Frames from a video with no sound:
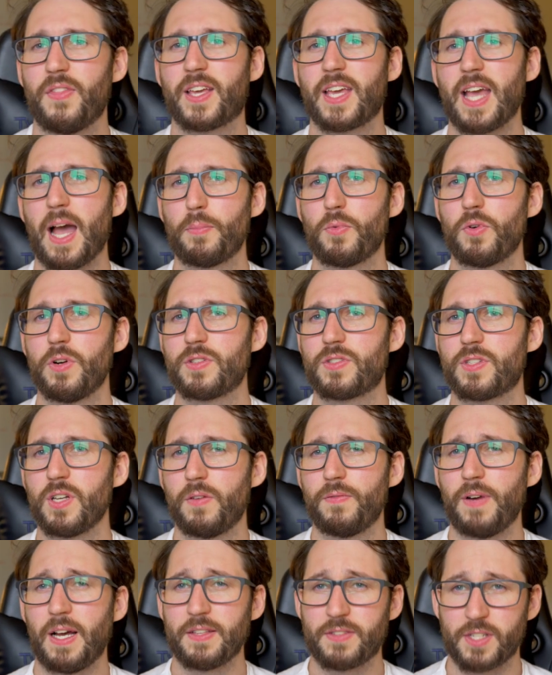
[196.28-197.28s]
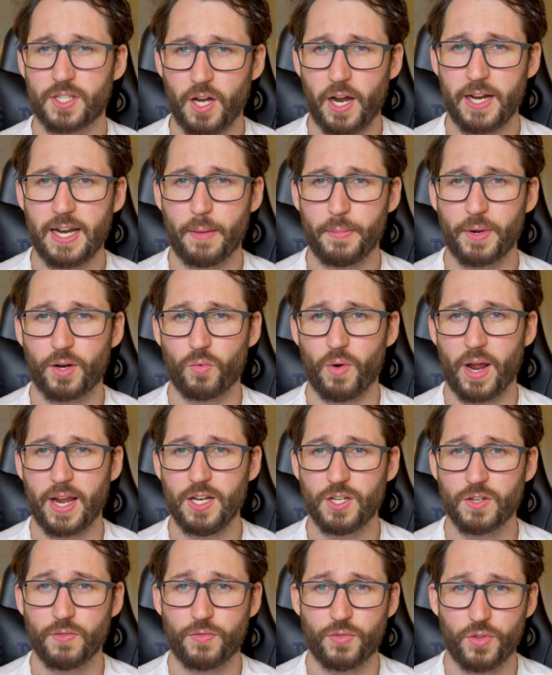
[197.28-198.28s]
camera itself has a dynamic
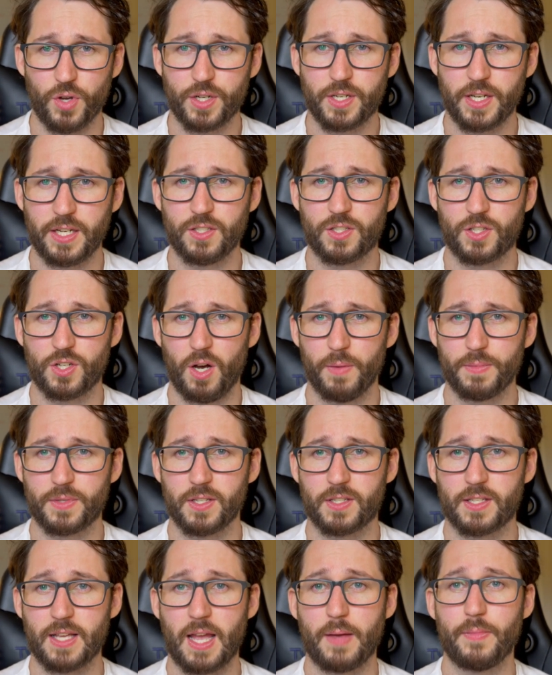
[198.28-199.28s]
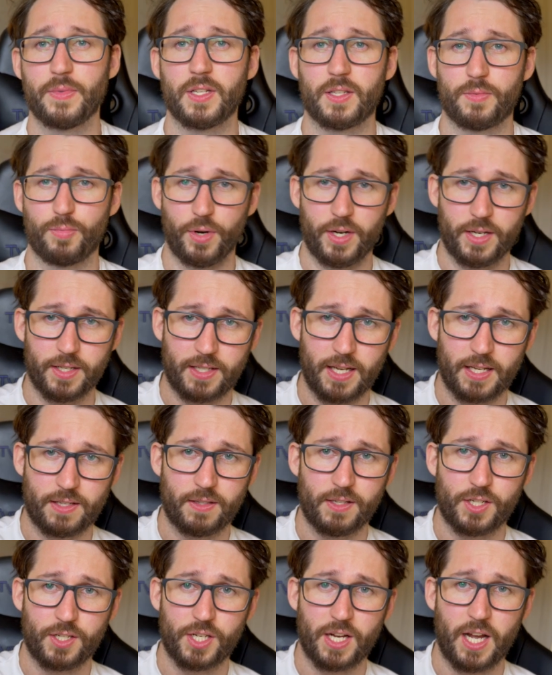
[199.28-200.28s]
range of 13 stops, the same as its predecessor,
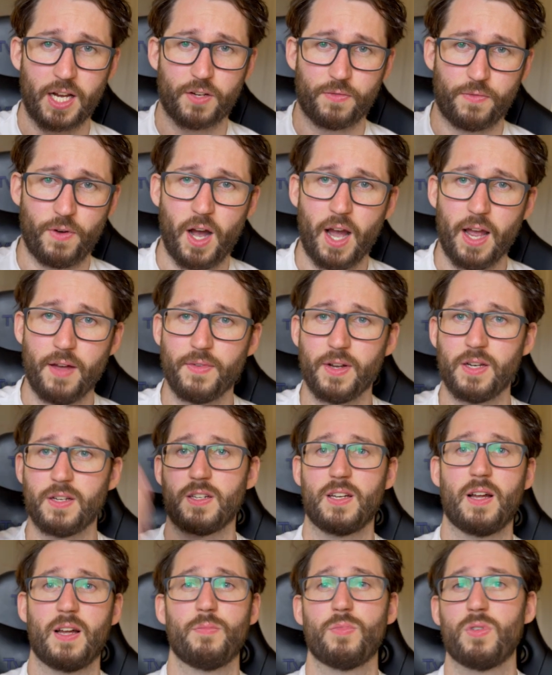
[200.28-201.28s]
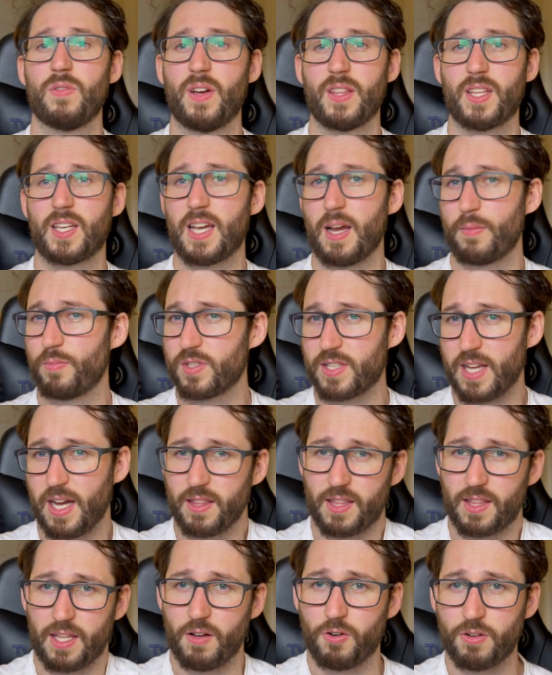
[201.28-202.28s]
the GH5, and a number of other cameras
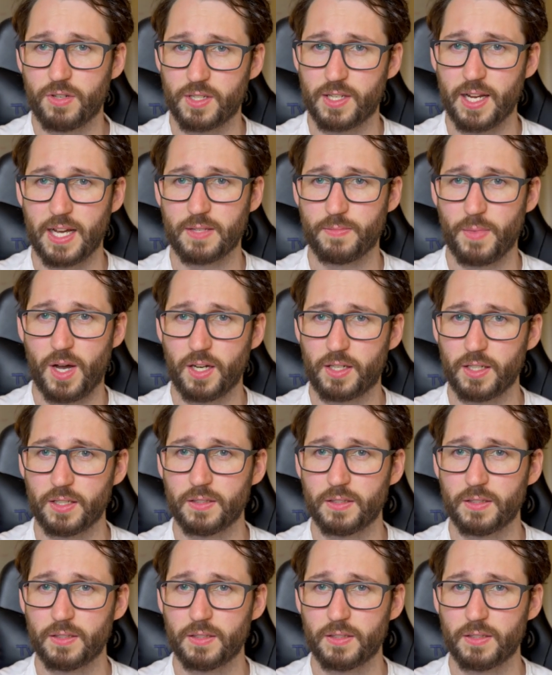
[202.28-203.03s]
out there on today's market.